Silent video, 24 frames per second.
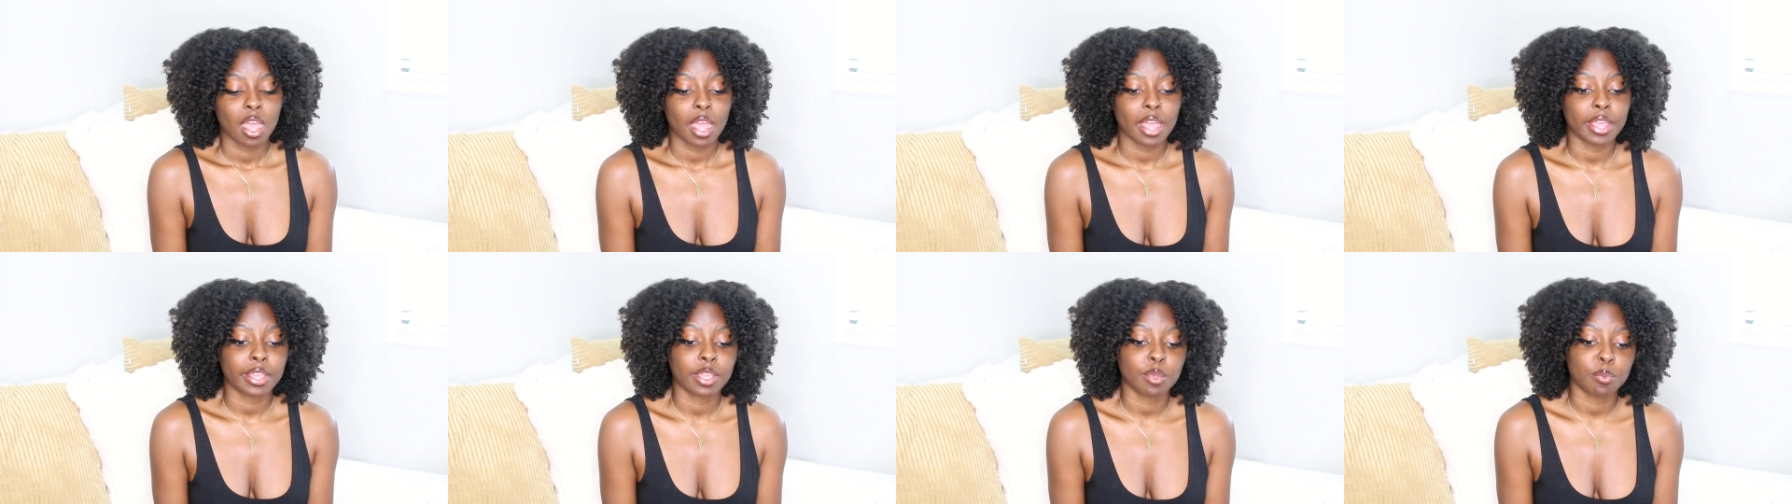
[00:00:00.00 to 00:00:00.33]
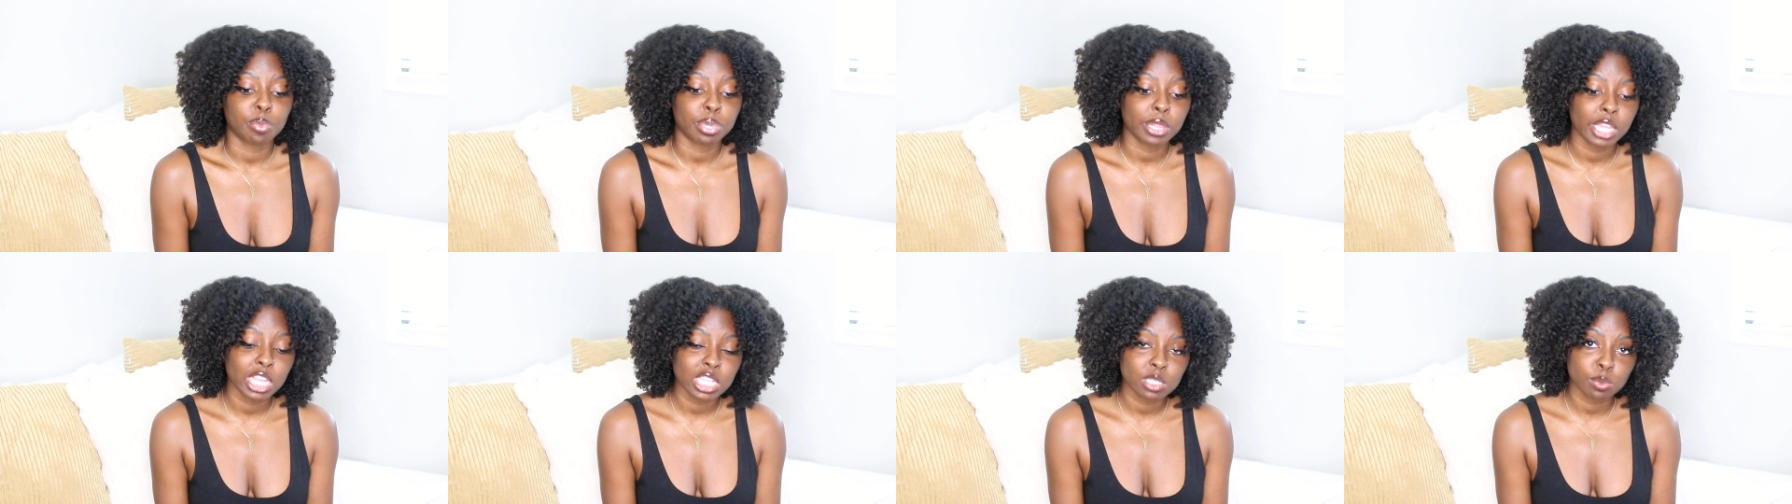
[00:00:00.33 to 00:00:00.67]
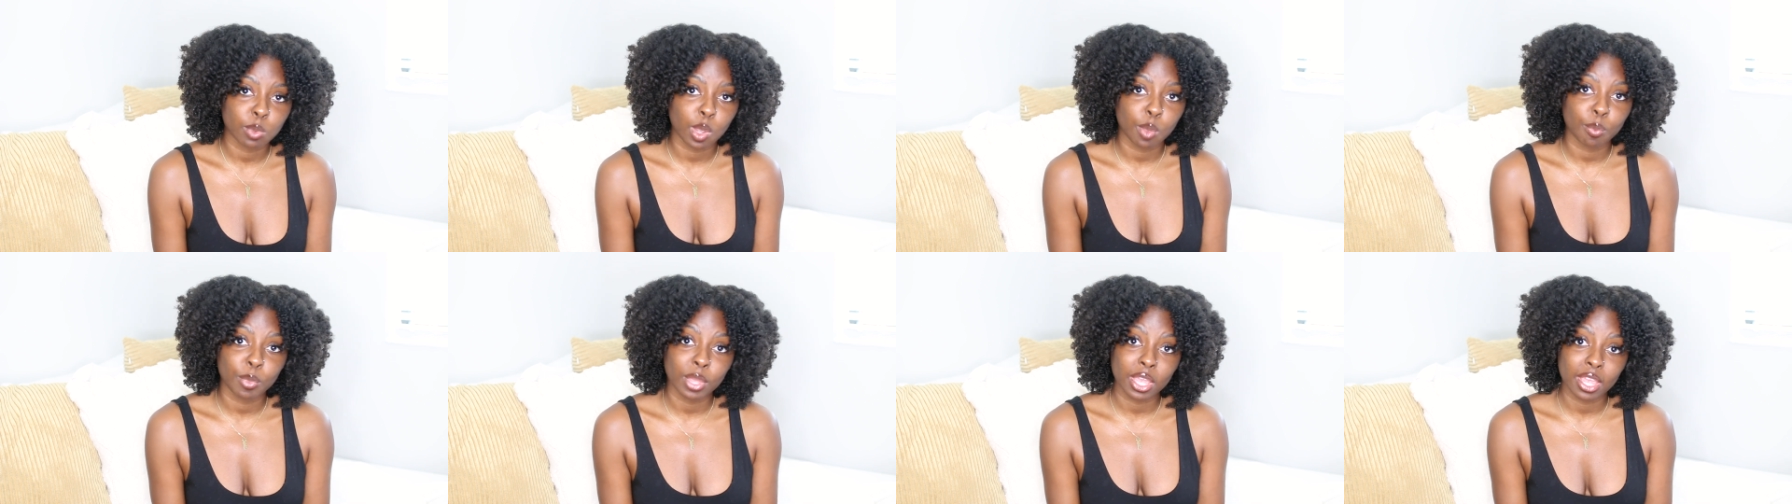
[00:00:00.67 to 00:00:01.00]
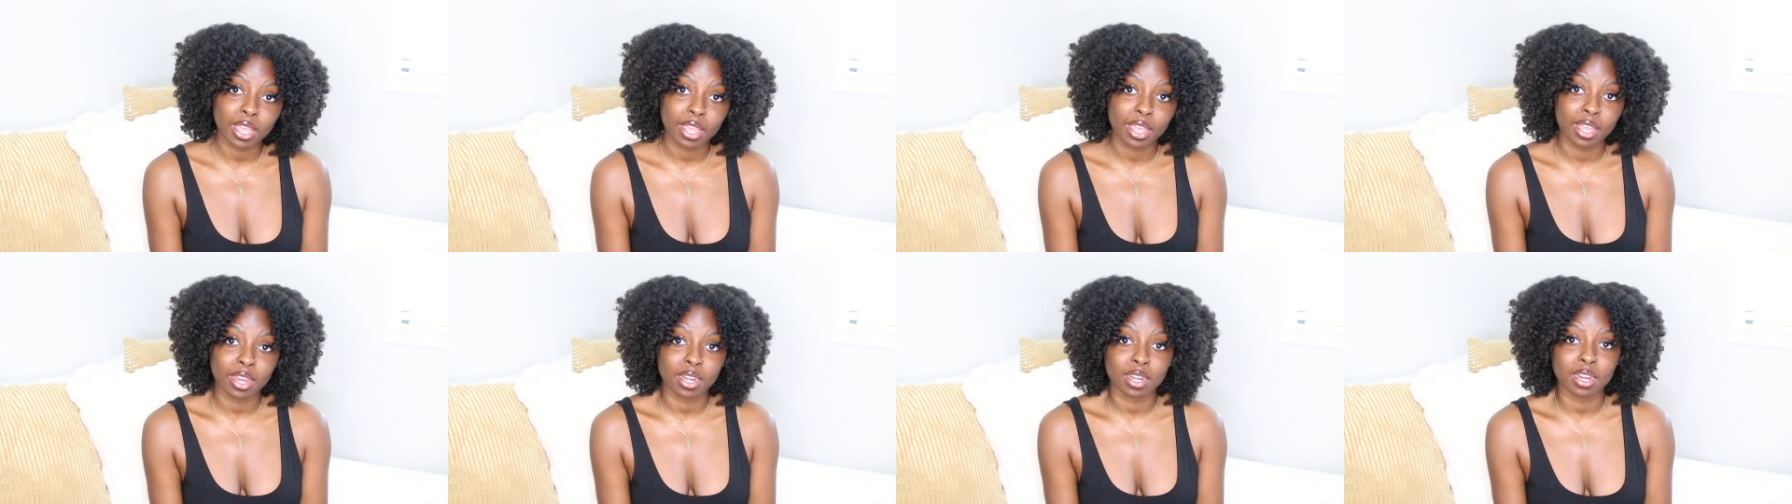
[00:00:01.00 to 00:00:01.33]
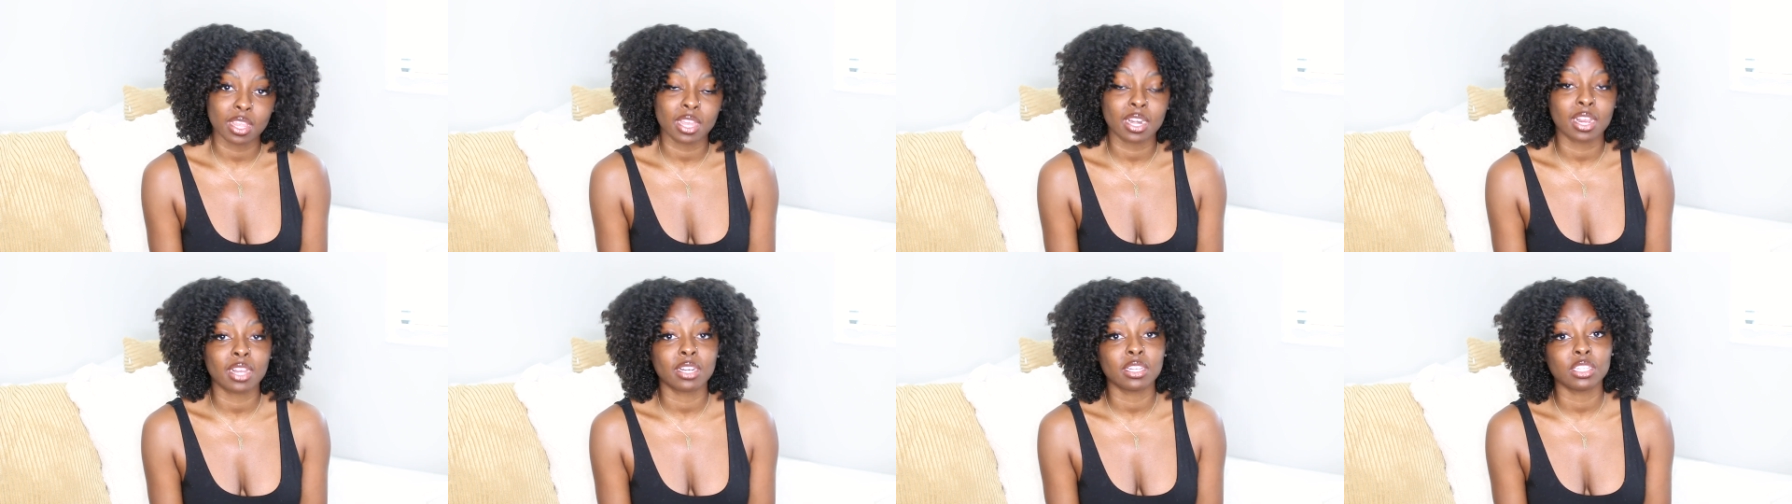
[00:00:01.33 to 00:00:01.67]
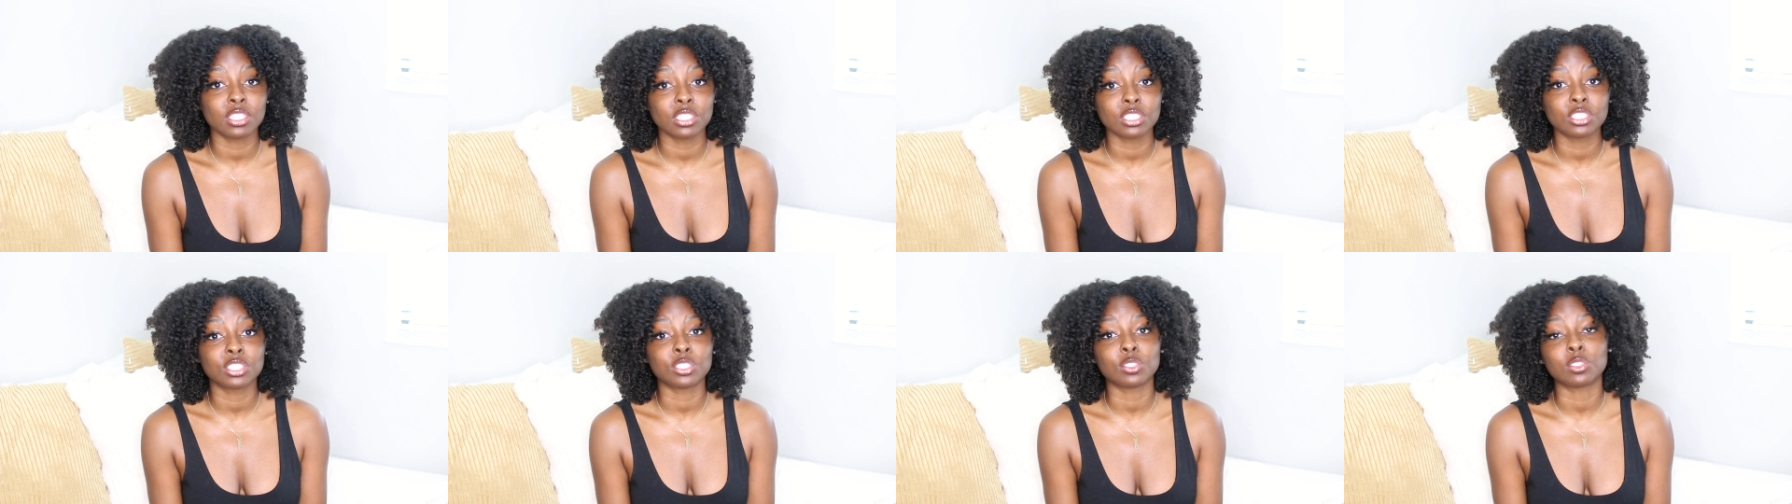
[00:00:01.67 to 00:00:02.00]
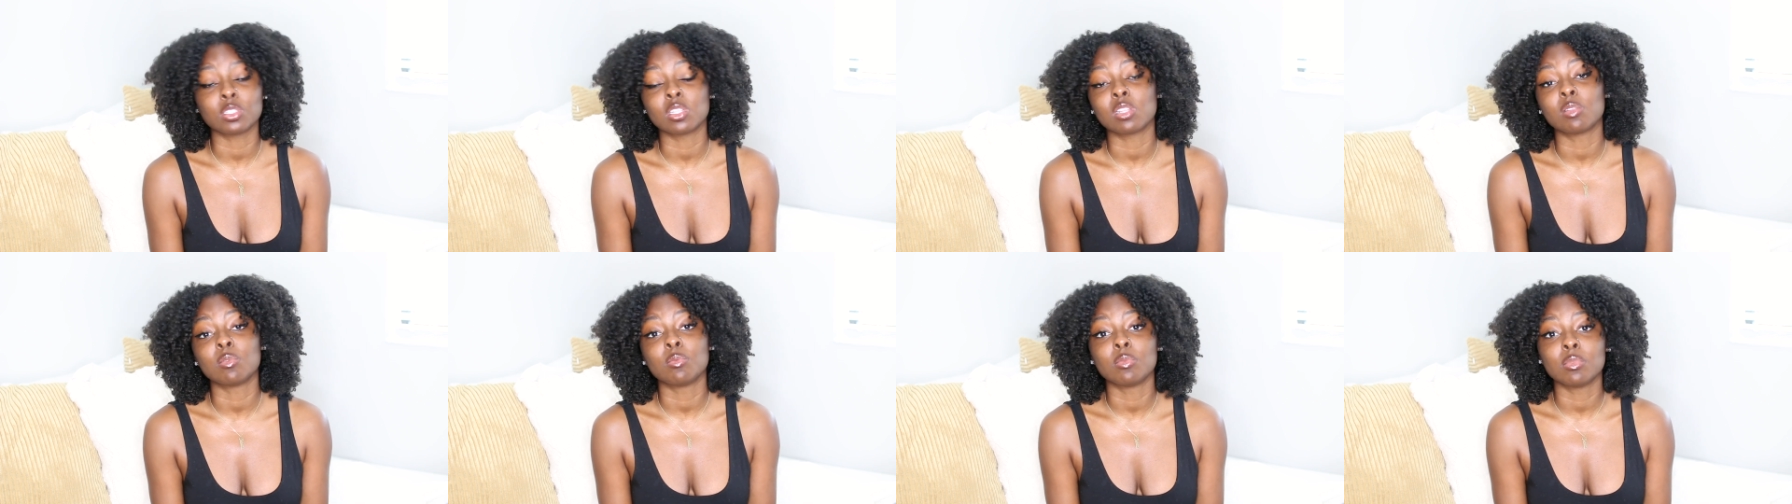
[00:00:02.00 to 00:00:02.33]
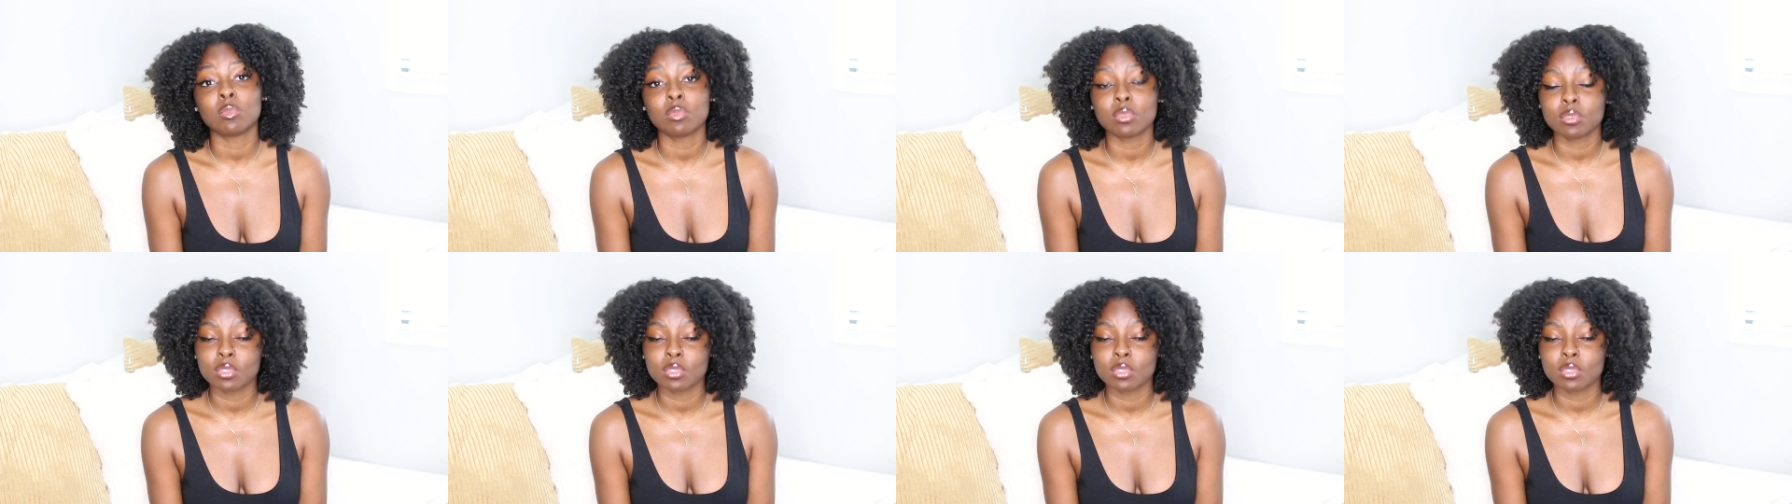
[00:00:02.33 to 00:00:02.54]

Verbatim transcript: I can please my man and I need you to